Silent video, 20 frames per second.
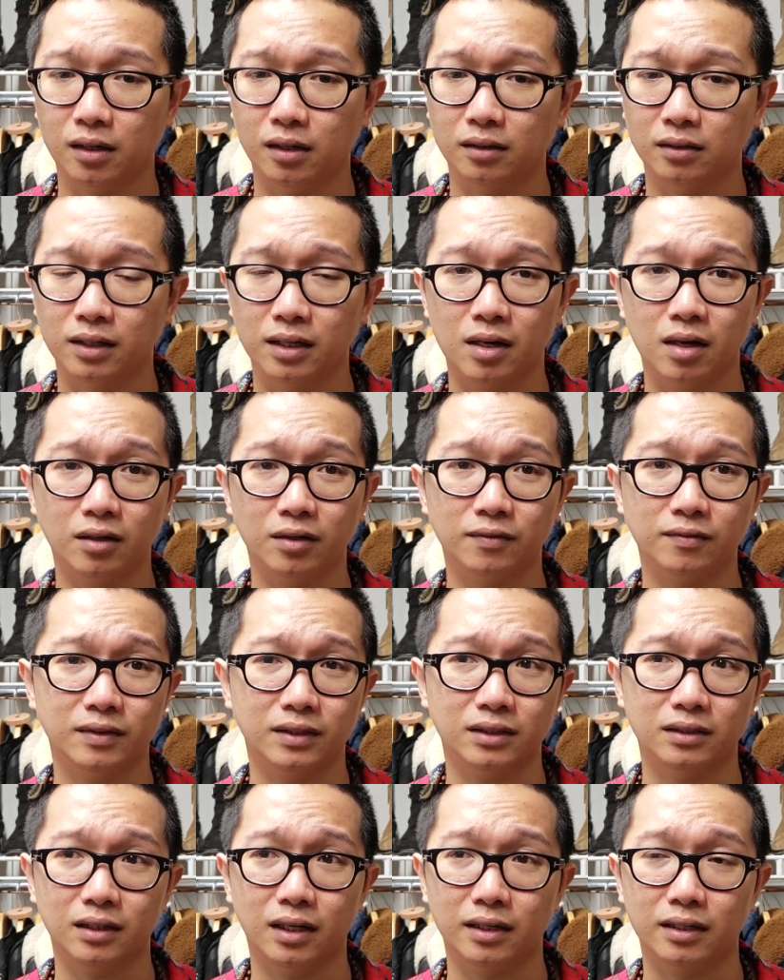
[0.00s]
They're not
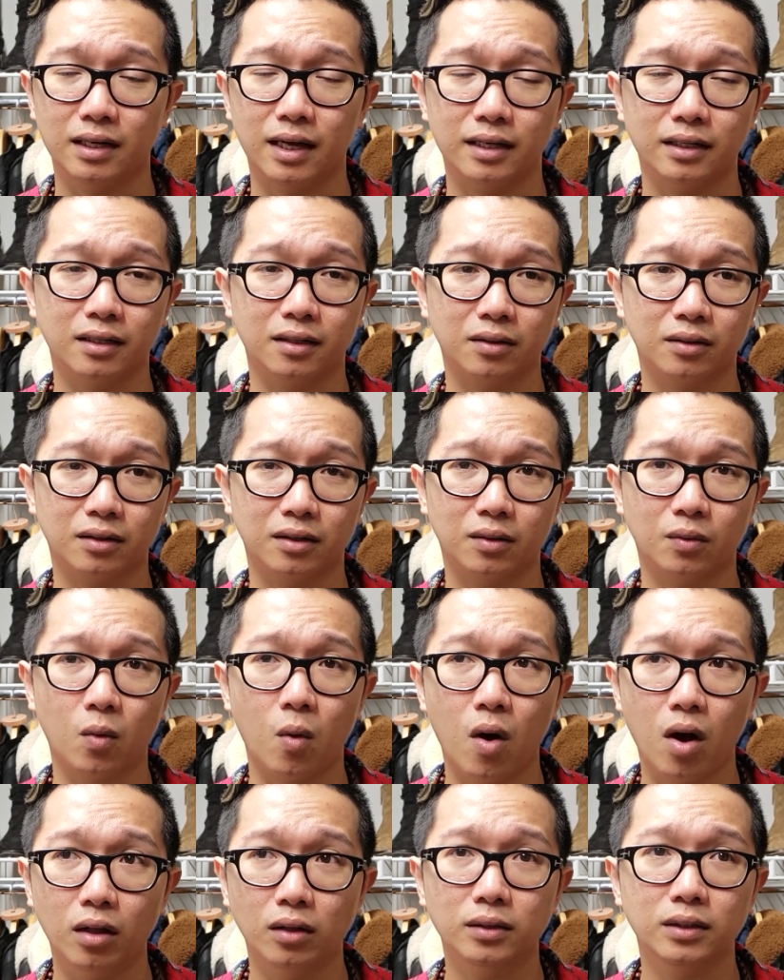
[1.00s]
even like the
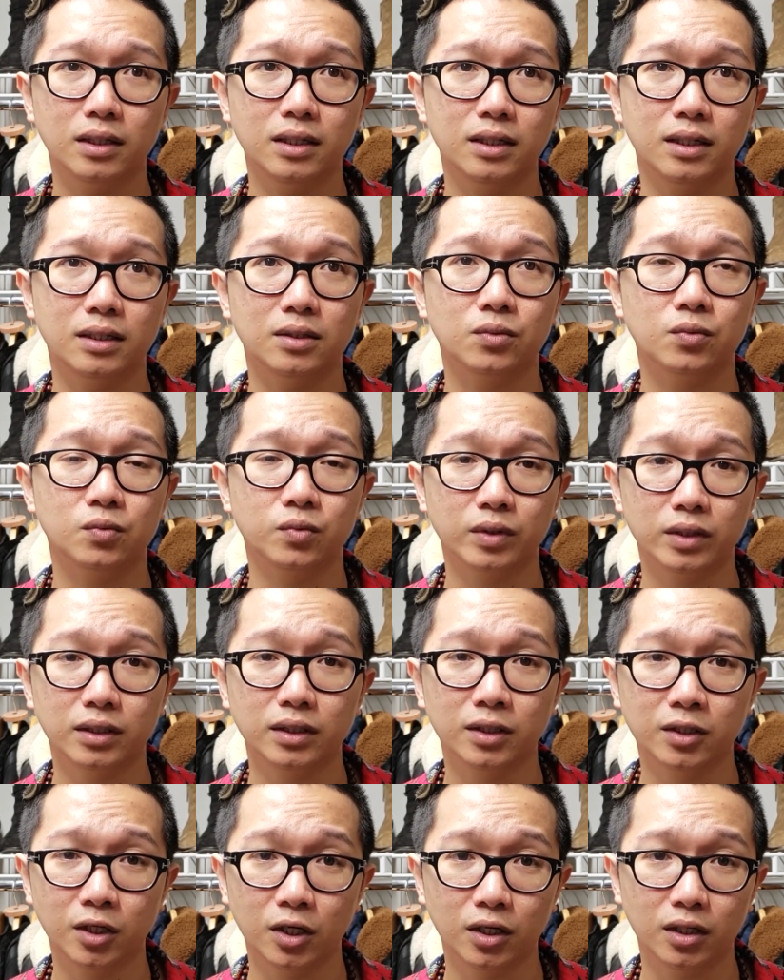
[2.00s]
quality is
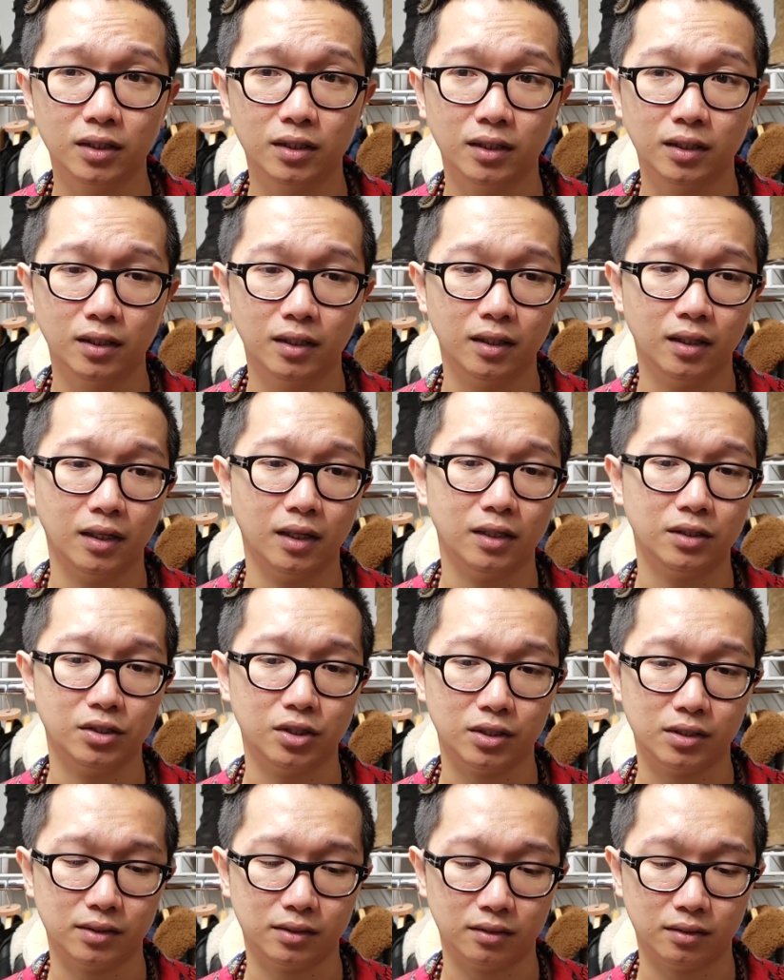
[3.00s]
really good. It's
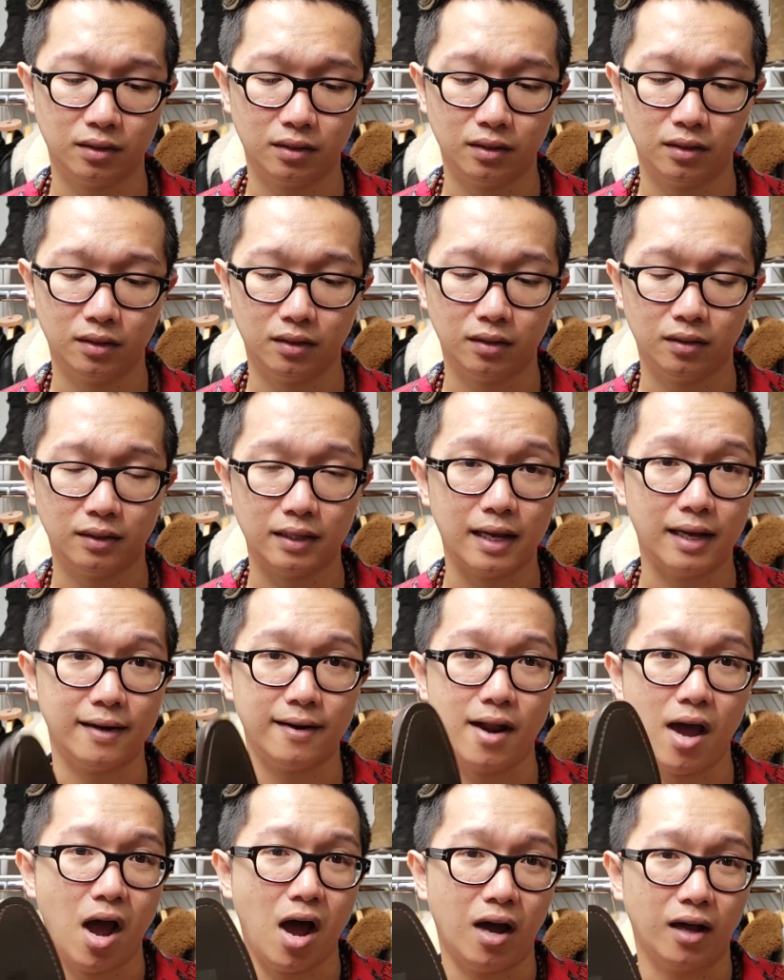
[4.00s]
just they're
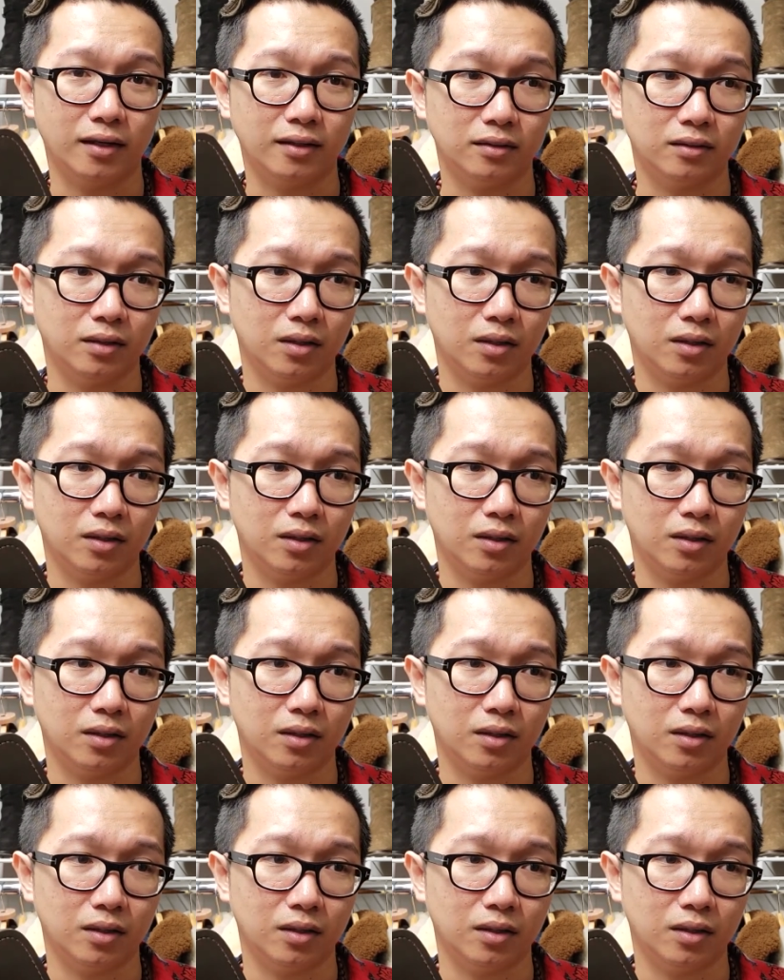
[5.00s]
not,